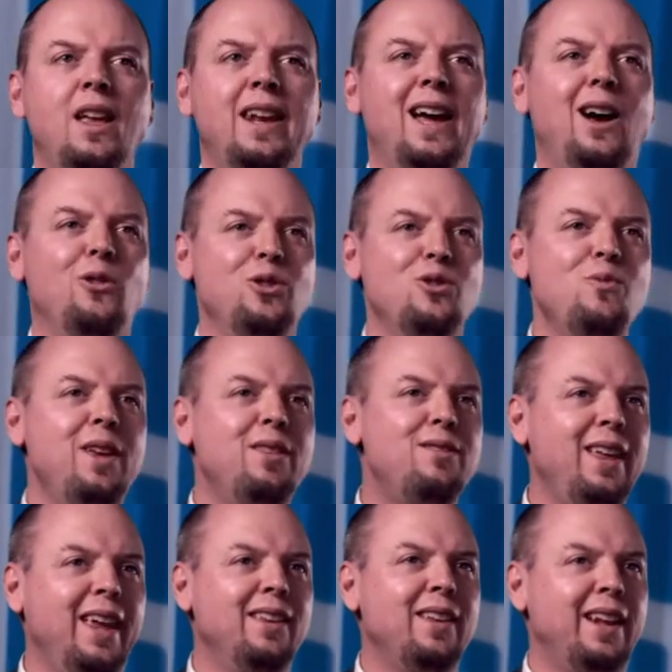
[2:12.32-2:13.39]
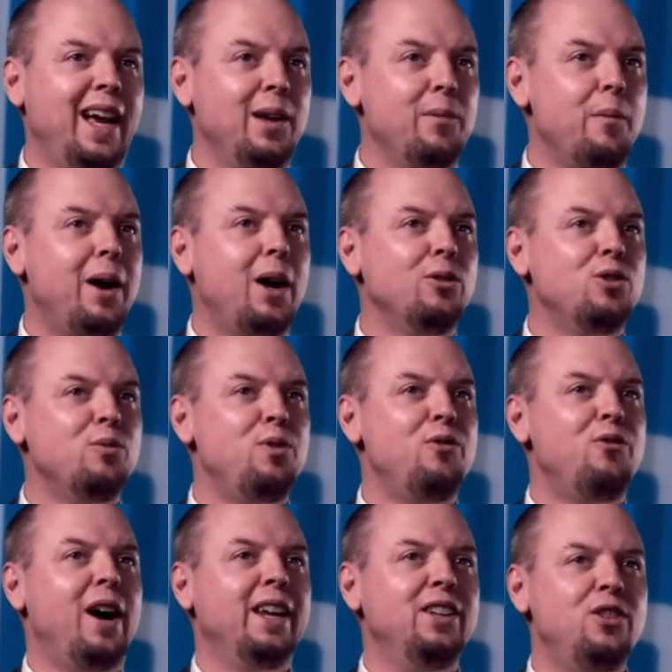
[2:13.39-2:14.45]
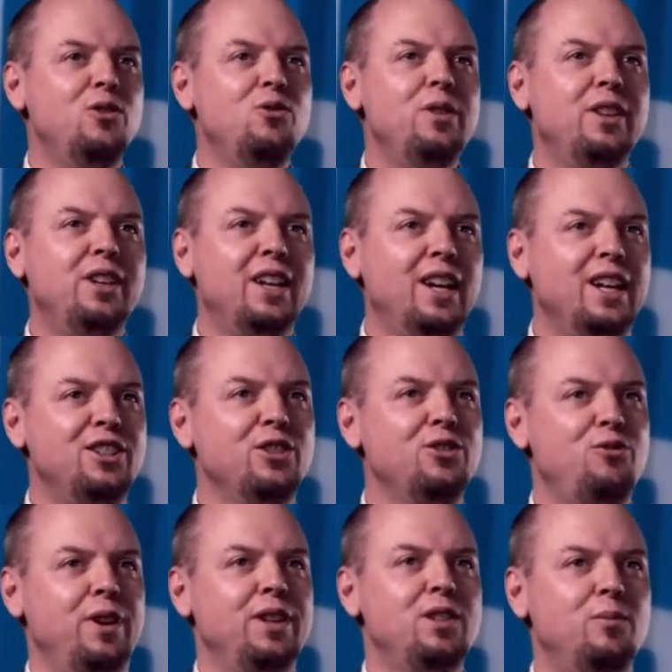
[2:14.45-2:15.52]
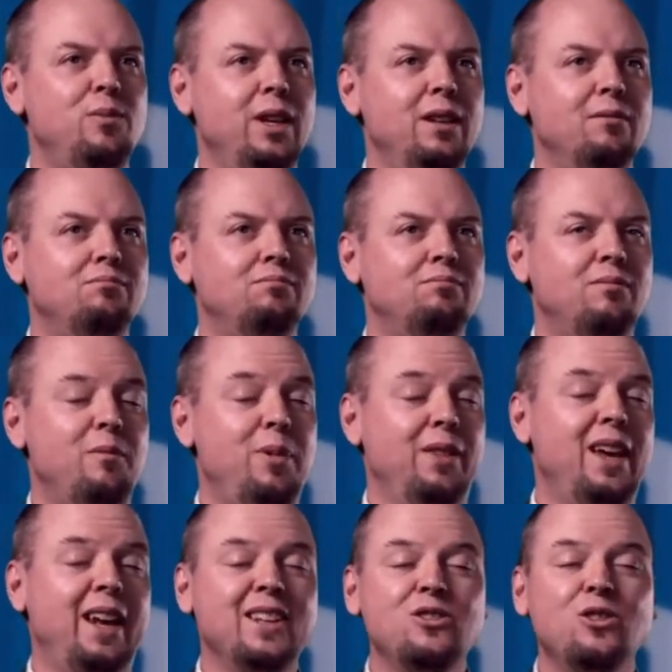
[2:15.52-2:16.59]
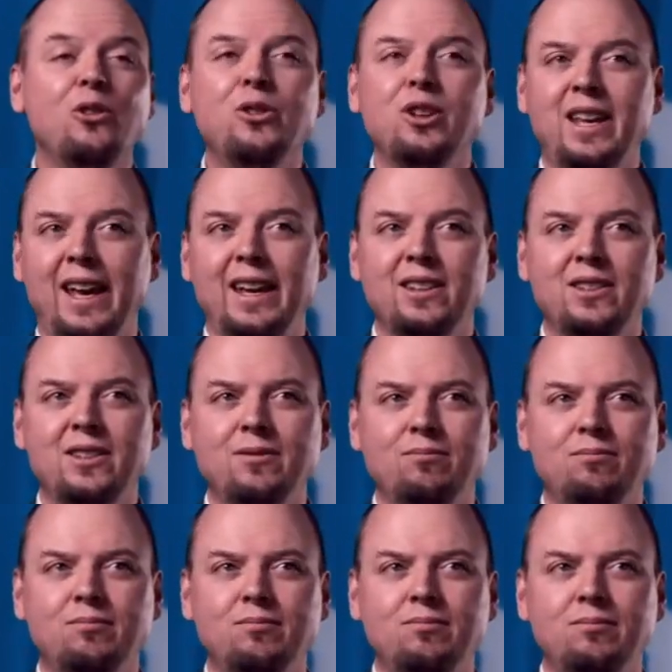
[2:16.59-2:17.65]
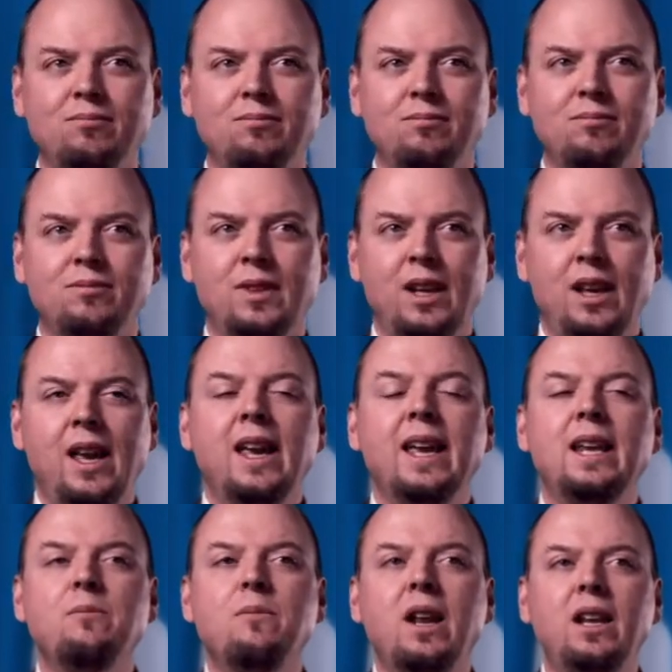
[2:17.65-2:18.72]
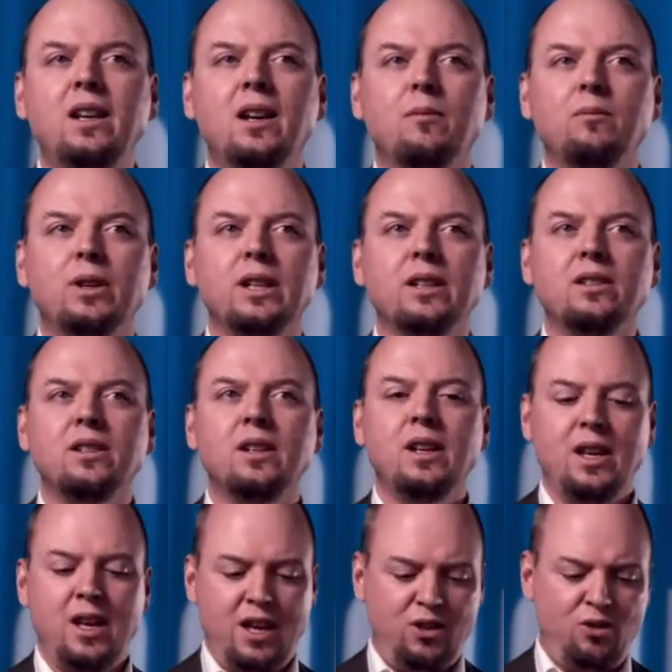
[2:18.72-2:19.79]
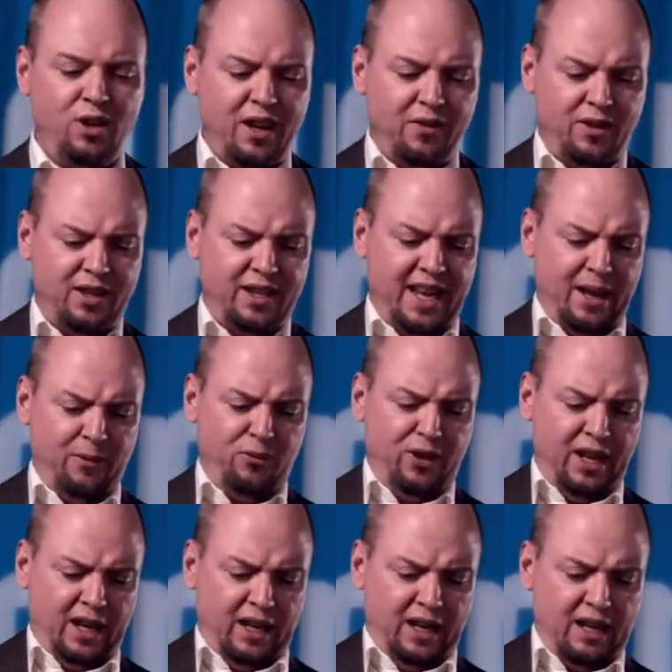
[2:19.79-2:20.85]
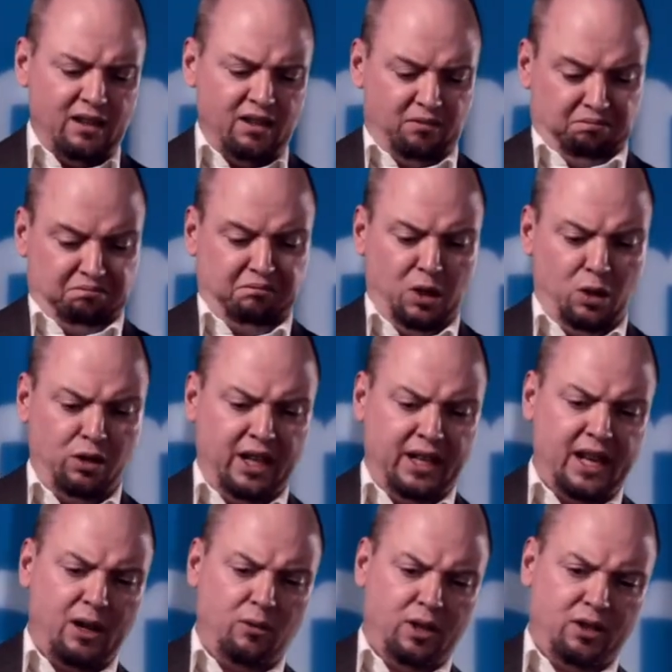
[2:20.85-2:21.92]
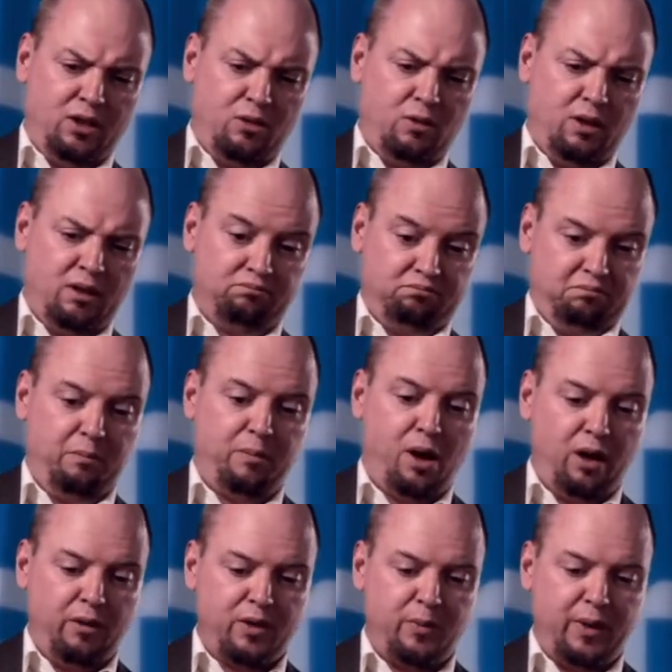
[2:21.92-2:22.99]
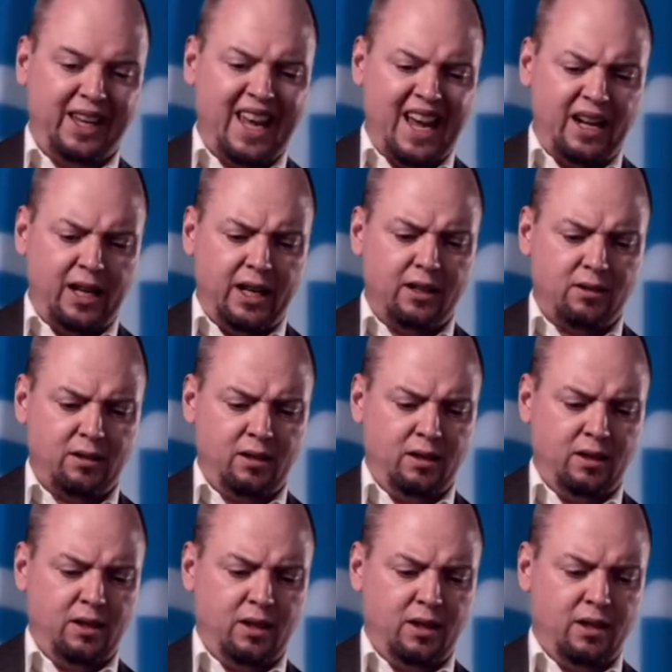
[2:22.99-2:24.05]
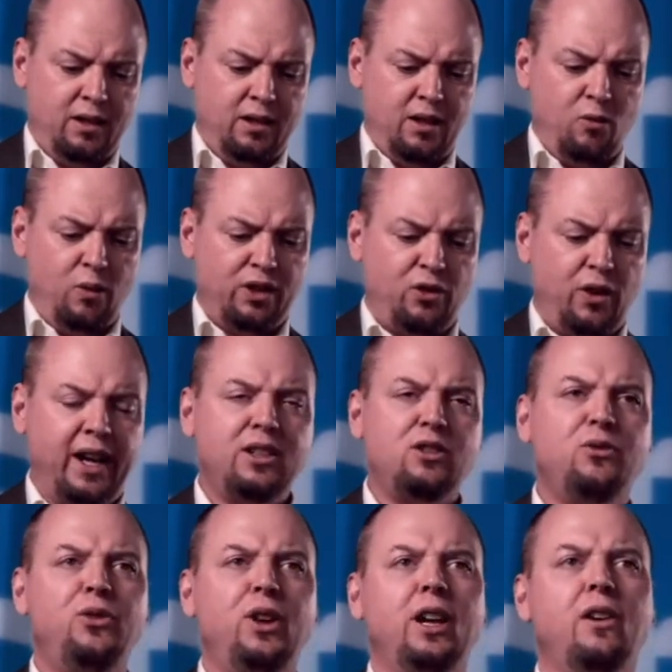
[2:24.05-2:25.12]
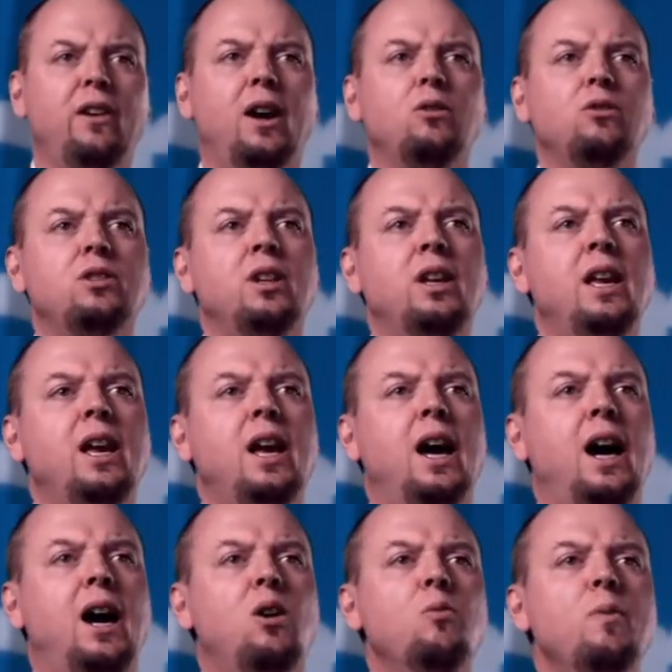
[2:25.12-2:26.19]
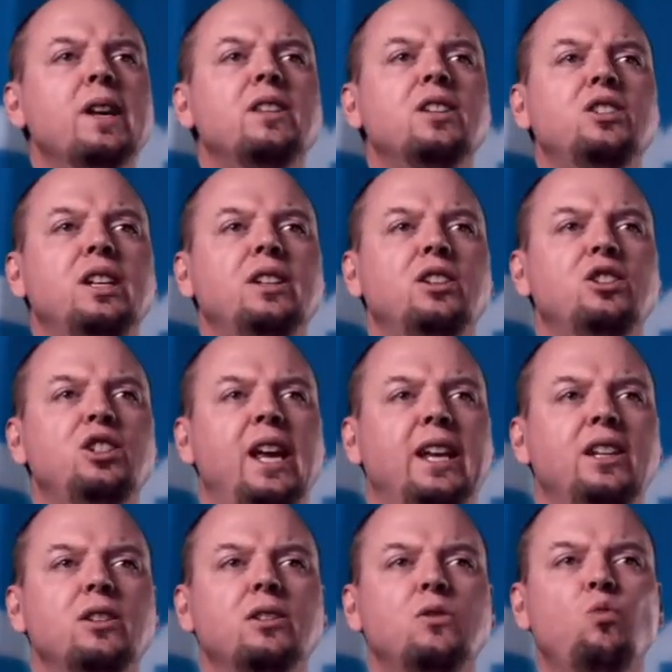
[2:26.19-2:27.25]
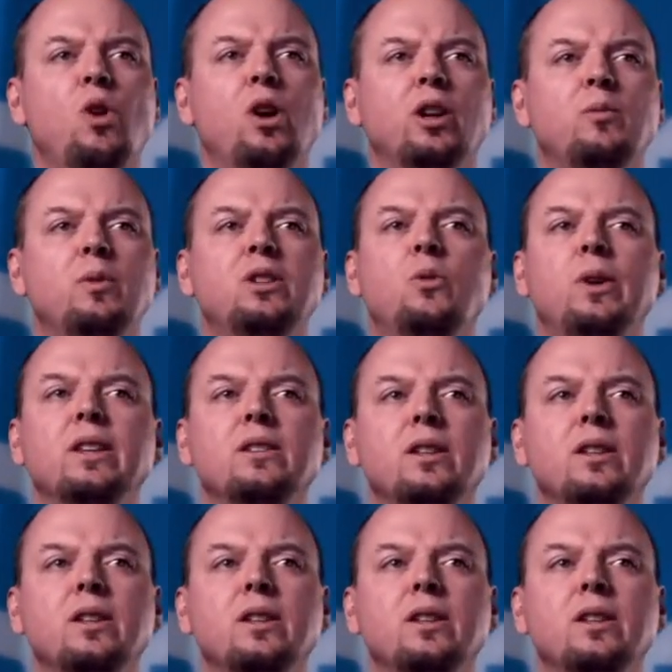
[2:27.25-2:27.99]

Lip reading: Now, you may think that I am about to provide you with a delicious recipe, but that is not the case. In many companies, you get the same feeling as looking down into a pot of spaghetti when trying to figure out how message interchanges work between